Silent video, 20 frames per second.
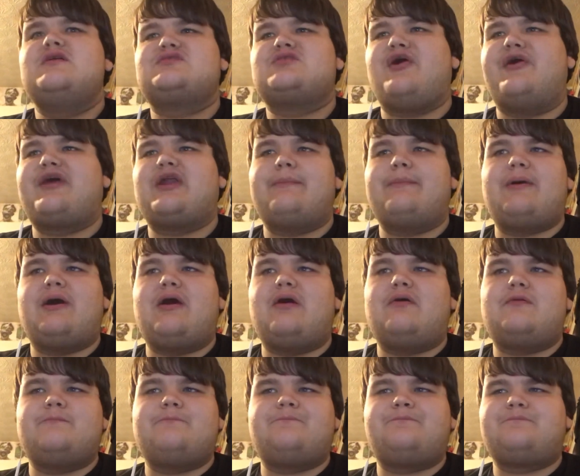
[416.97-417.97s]
Talking
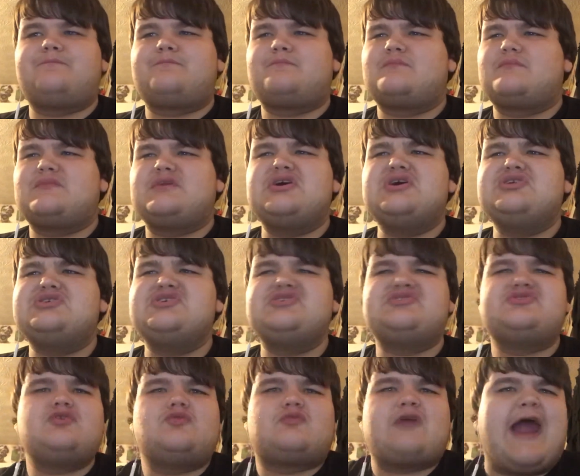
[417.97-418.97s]
about
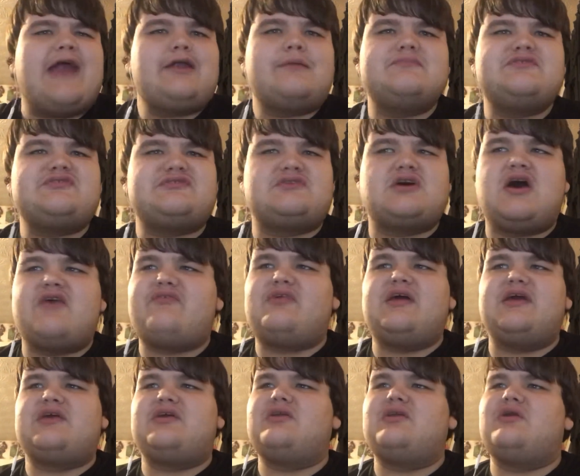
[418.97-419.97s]
just the random stuff,
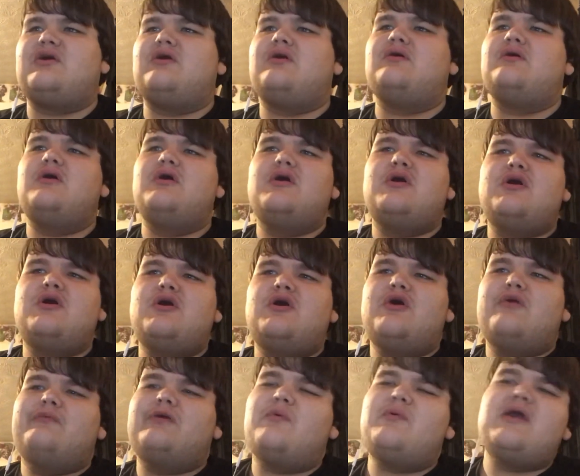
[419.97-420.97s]
like, you know,
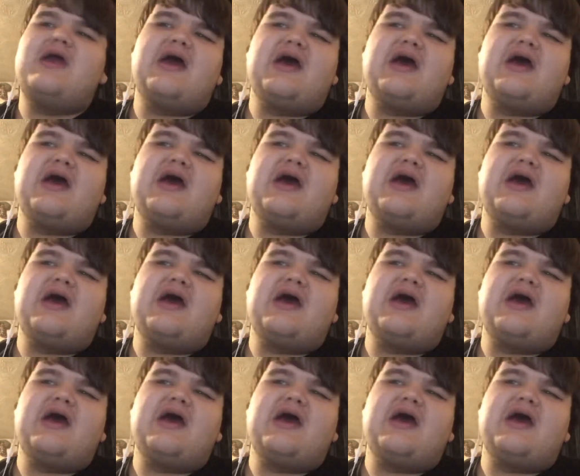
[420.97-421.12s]
"Well, we